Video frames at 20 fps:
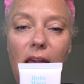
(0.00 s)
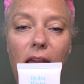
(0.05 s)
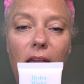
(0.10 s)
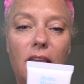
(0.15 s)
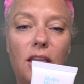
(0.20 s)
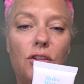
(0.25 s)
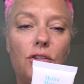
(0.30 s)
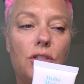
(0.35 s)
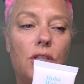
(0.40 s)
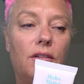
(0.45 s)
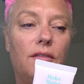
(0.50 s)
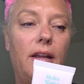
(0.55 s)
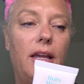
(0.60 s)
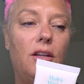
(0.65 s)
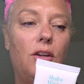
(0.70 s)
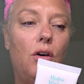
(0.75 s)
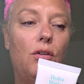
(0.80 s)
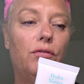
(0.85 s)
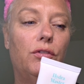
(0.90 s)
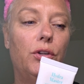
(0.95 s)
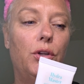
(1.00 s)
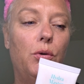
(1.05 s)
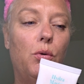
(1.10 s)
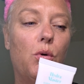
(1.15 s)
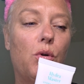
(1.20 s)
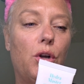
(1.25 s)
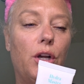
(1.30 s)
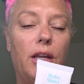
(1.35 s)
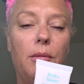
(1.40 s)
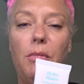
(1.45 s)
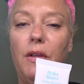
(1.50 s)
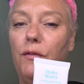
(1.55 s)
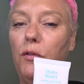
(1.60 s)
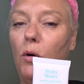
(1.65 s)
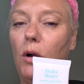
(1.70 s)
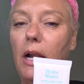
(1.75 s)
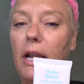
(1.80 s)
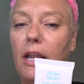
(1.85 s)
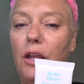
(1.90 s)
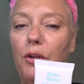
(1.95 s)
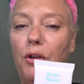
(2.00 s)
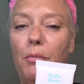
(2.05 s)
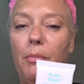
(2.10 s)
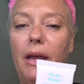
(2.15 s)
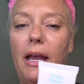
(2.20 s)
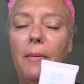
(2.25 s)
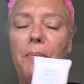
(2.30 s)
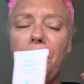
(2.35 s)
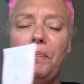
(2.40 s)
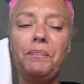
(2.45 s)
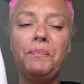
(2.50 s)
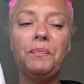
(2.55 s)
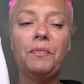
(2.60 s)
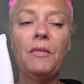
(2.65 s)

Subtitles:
I use the Retinol Renewal Cream before I go to bed.